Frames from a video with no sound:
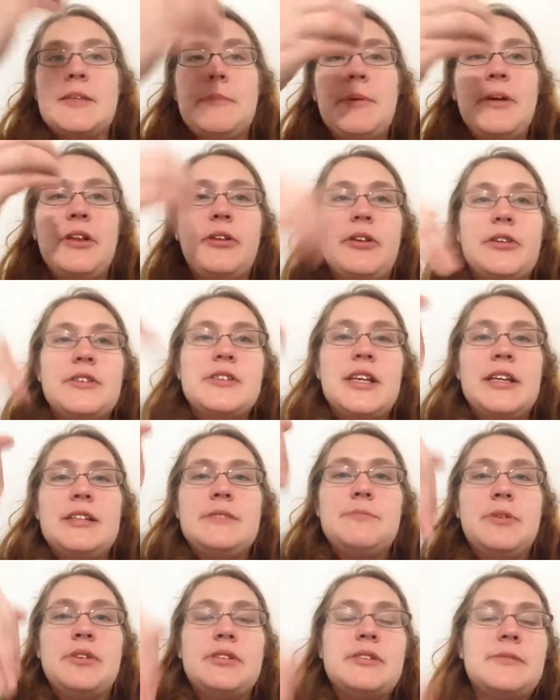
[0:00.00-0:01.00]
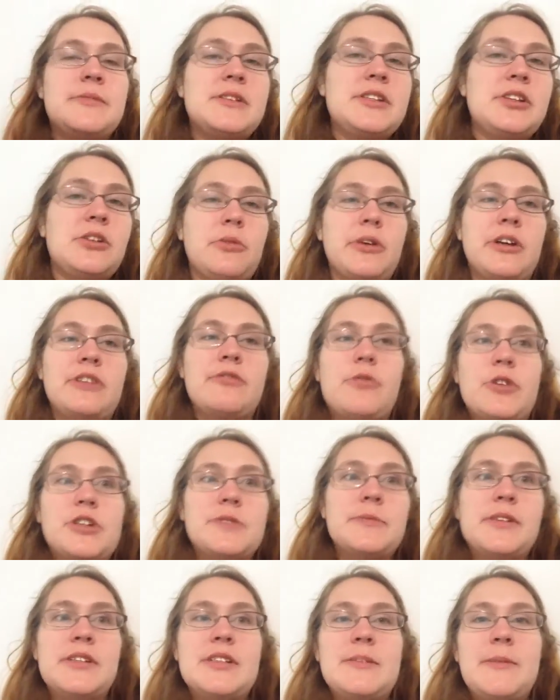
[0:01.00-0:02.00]
the pillars they put some steel
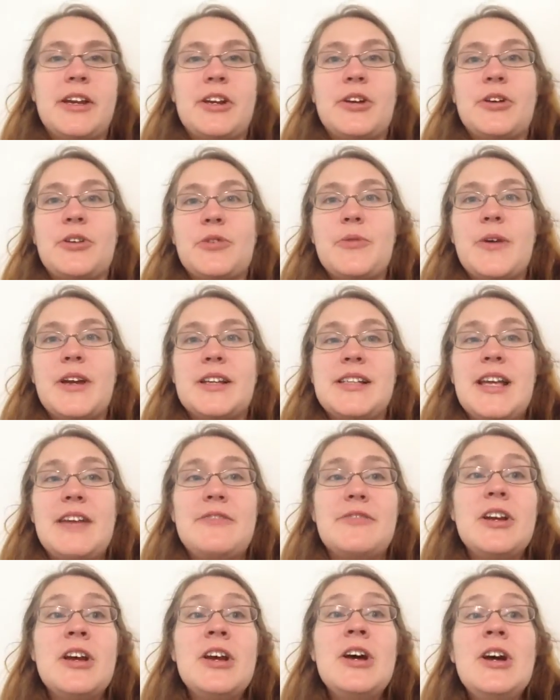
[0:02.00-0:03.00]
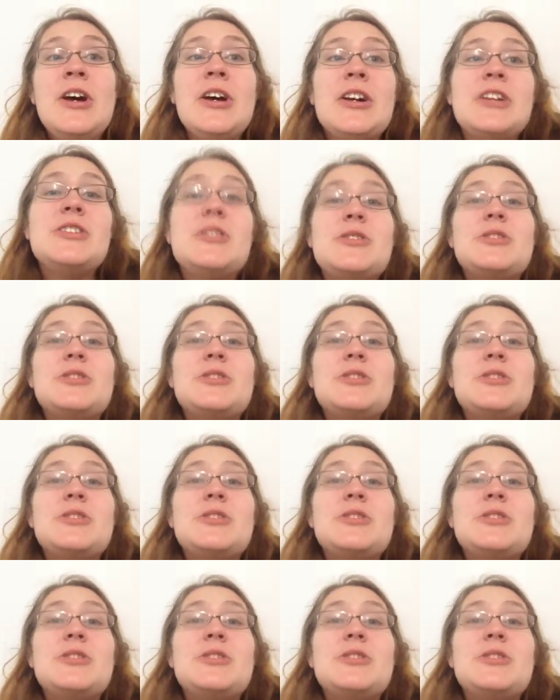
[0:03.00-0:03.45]
reinforcements to make it earthquake safe, cause